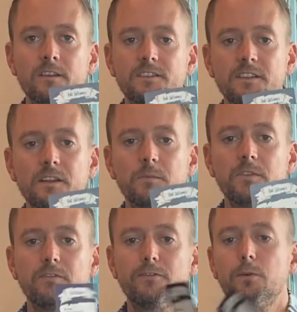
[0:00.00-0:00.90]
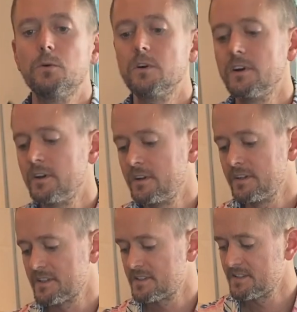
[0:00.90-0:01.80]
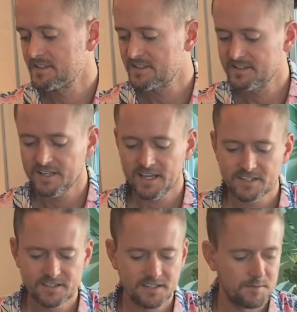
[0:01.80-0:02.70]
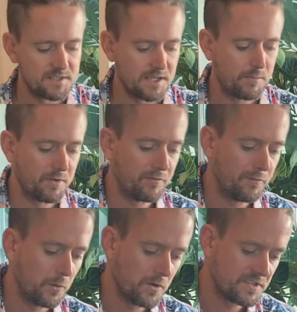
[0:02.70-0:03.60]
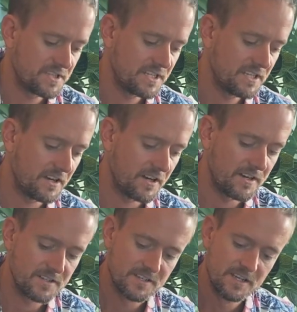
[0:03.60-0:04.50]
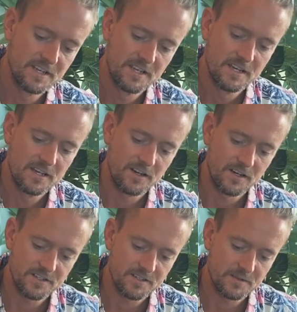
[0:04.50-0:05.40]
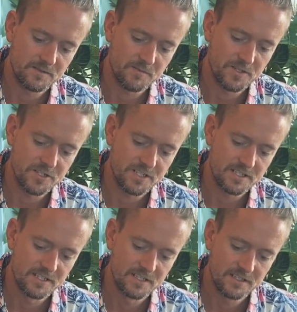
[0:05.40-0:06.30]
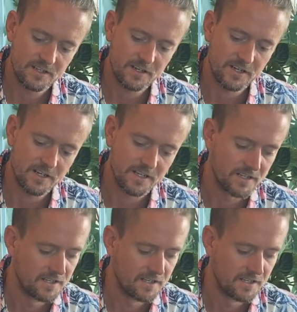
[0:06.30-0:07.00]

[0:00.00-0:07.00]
See the number 4 next to success. That means I put 4 scene cards onto this merchant card.